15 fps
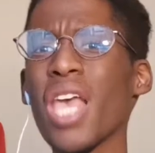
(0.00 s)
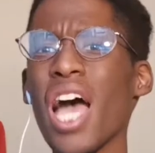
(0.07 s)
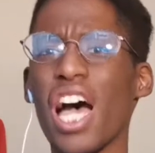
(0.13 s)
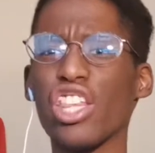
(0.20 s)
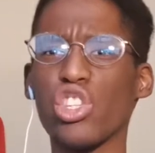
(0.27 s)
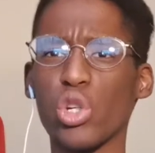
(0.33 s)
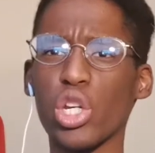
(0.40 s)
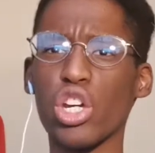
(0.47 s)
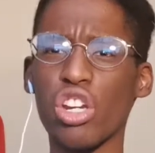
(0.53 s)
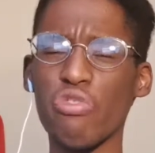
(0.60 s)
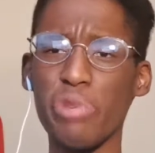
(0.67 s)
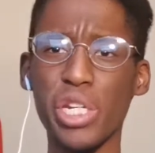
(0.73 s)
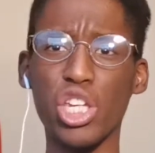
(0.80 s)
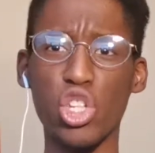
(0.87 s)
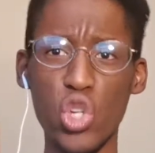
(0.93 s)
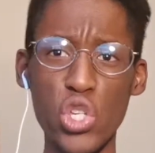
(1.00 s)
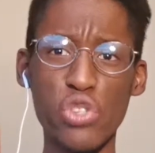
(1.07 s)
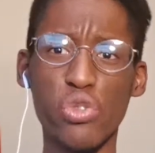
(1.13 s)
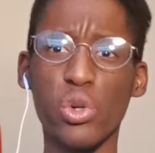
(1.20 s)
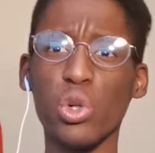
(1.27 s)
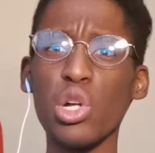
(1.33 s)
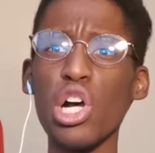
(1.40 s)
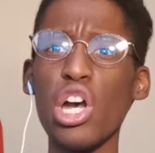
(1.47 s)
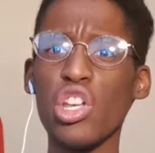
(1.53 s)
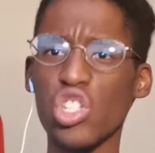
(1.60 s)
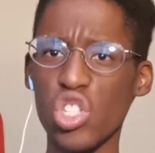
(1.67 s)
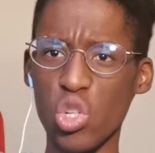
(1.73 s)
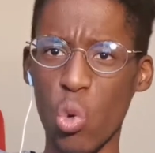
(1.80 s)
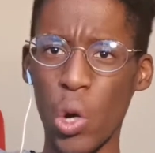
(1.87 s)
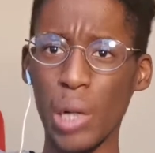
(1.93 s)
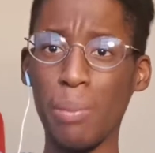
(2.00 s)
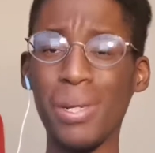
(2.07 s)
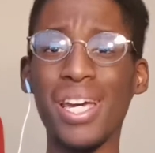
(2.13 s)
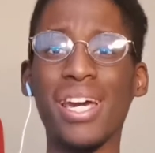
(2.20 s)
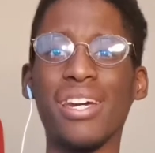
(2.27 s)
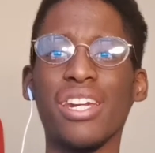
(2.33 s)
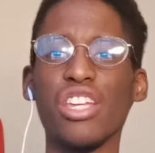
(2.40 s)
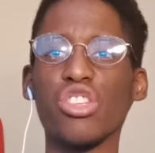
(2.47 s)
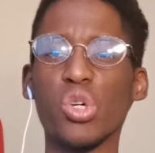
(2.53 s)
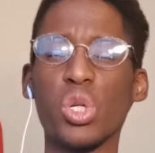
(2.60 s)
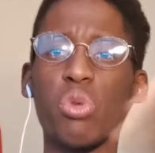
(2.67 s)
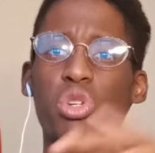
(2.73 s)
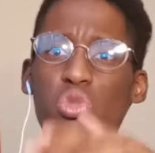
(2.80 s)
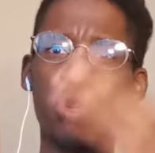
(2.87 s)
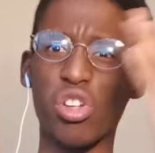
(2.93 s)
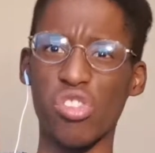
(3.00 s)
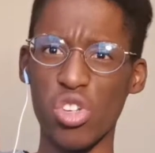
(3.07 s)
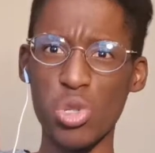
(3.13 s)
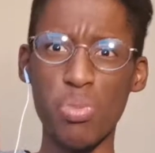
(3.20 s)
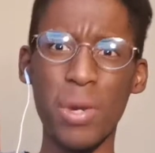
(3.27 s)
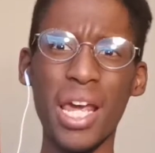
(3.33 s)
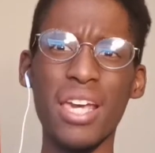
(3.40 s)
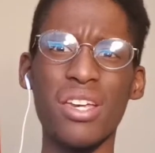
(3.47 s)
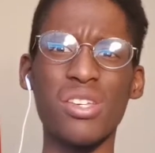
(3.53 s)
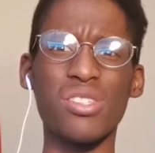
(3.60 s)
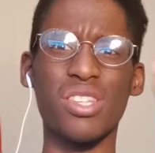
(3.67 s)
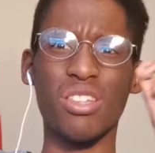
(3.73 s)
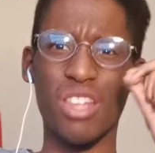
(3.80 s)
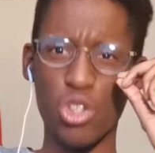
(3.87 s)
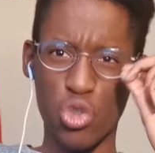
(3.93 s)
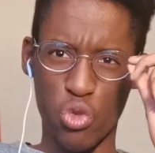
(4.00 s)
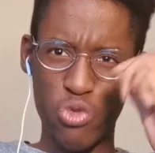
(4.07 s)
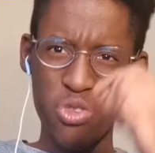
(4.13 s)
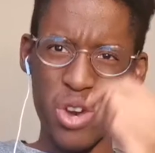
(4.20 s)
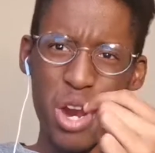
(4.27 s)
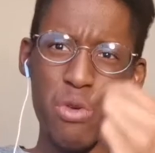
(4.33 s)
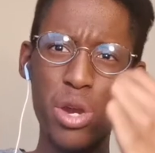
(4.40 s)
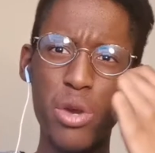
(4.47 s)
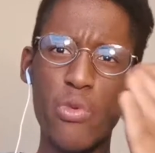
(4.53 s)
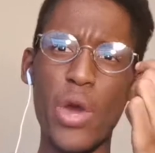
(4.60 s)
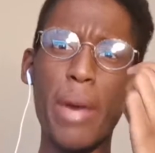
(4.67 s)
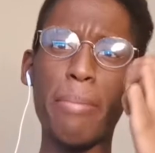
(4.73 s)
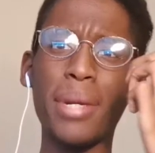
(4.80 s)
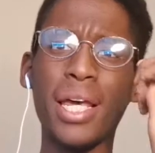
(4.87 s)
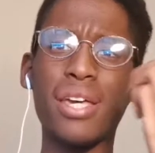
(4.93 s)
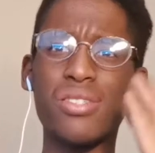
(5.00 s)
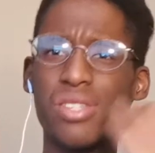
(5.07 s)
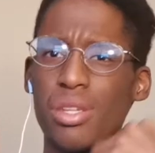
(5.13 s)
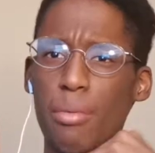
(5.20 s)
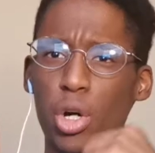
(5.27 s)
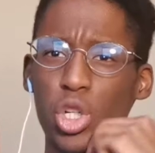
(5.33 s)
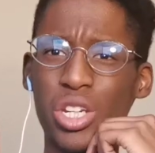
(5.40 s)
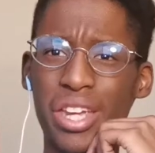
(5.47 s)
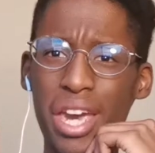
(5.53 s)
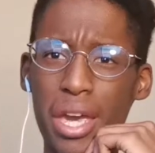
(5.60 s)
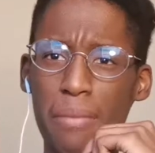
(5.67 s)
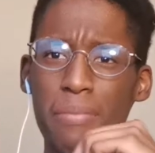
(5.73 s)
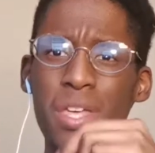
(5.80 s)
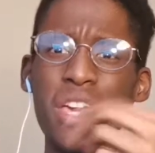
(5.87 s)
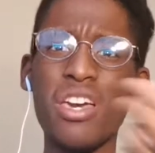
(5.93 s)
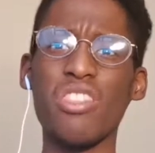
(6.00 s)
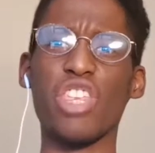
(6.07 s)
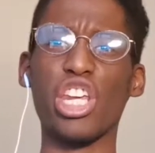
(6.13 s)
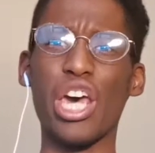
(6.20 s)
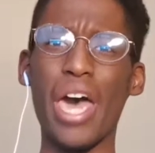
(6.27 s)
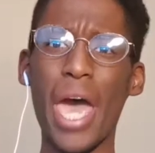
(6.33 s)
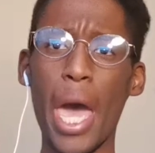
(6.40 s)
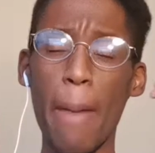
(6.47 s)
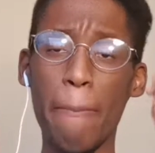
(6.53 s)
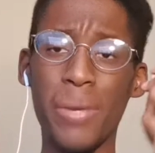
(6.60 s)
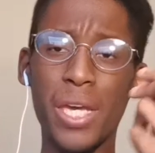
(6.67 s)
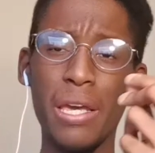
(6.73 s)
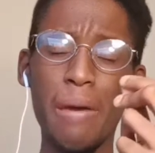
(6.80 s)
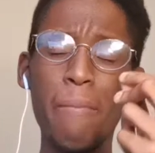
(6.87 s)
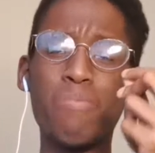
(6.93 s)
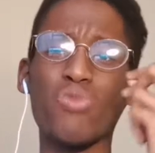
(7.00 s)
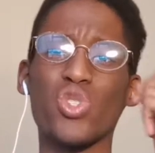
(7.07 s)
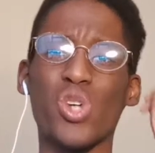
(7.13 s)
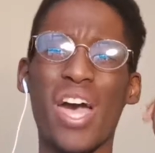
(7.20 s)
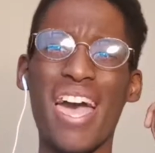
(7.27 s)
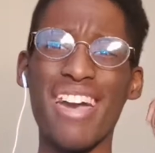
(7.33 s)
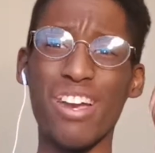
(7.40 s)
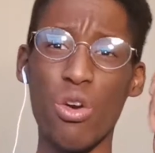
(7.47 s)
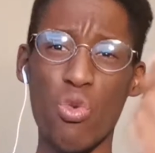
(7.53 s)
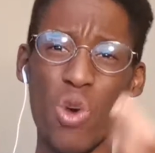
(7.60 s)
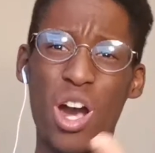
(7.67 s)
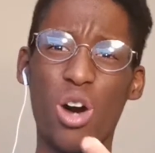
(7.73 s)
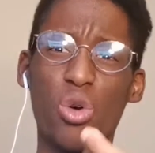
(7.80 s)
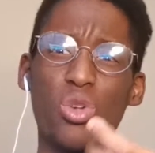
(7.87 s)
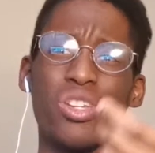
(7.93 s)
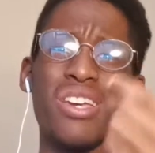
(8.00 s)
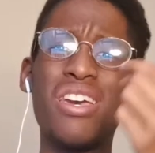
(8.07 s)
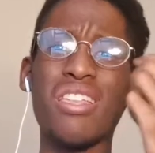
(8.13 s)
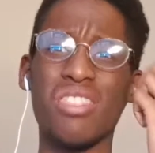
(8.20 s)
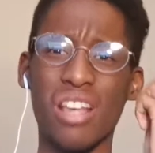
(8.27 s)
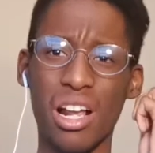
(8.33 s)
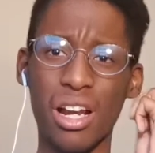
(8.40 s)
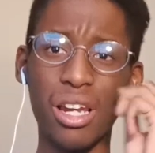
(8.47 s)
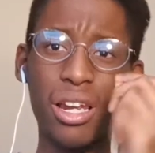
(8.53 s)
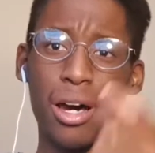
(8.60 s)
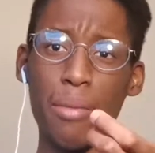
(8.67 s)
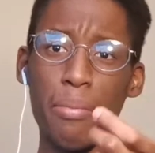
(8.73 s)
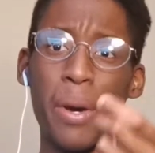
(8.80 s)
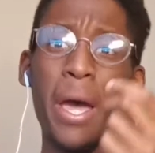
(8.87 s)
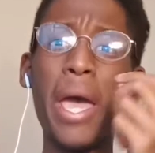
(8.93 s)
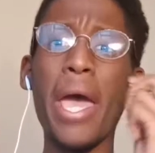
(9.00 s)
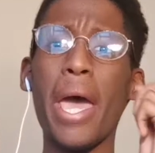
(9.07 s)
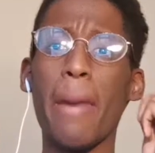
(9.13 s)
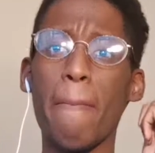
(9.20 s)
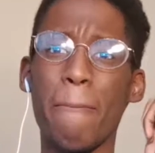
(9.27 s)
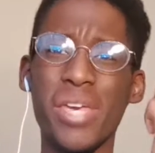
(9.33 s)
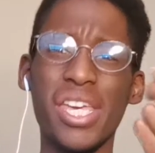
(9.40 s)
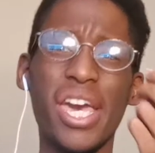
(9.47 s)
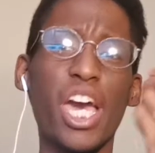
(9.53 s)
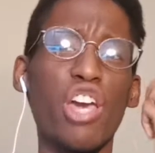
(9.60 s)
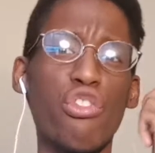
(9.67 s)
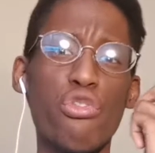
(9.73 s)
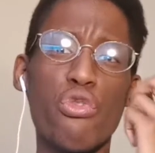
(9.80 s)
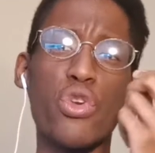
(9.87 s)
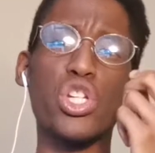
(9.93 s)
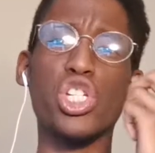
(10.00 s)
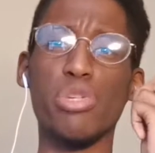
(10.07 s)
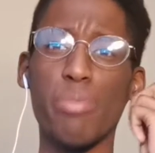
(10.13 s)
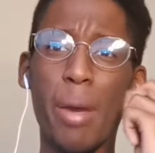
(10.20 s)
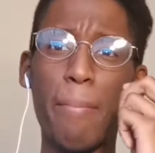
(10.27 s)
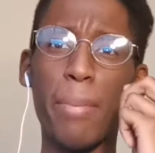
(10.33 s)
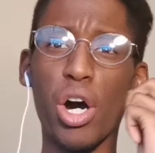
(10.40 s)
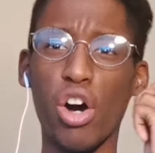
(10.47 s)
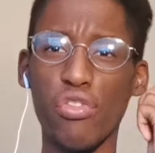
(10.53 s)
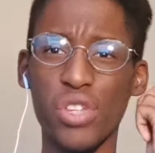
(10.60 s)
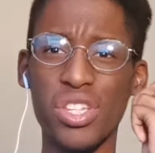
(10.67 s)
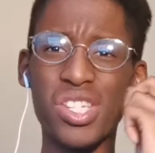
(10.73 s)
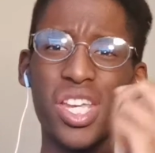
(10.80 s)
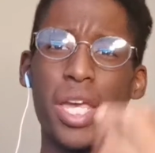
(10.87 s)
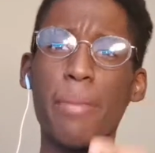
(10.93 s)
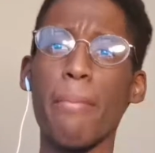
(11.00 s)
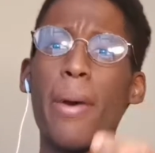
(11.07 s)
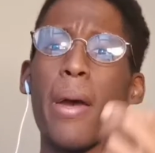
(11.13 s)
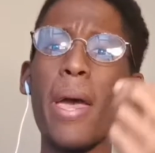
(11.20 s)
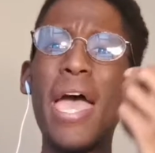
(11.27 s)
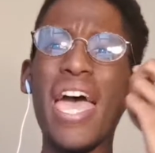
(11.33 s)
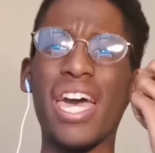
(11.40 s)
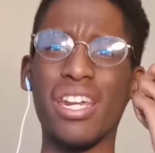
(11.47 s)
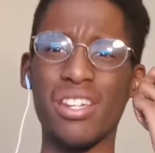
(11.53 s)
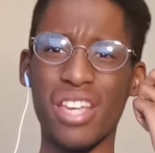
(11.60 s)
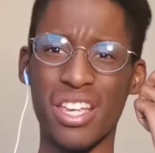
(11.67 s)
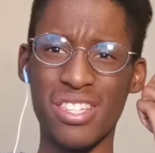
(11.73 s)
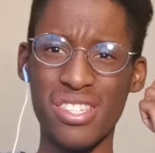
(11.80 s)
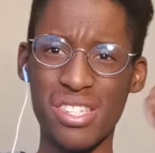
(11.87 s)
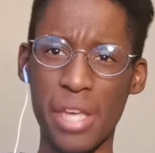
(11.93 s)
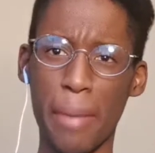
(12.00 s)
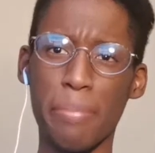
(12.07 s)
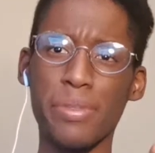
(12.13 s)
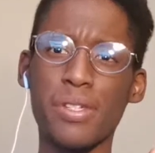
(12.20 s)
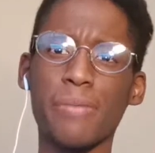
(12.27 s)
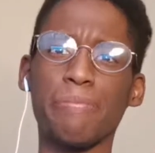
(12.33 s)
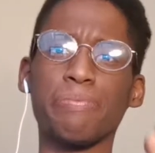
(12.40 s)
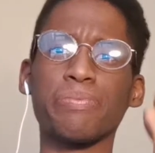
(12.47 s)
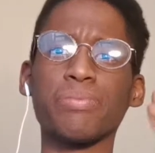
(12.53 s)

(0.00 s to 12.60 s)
I thought he could have been a useful squad player, and I thought he was one of those players, those very rare players in the modern game that are happy to hang around the club and be a fringe member of the team and accept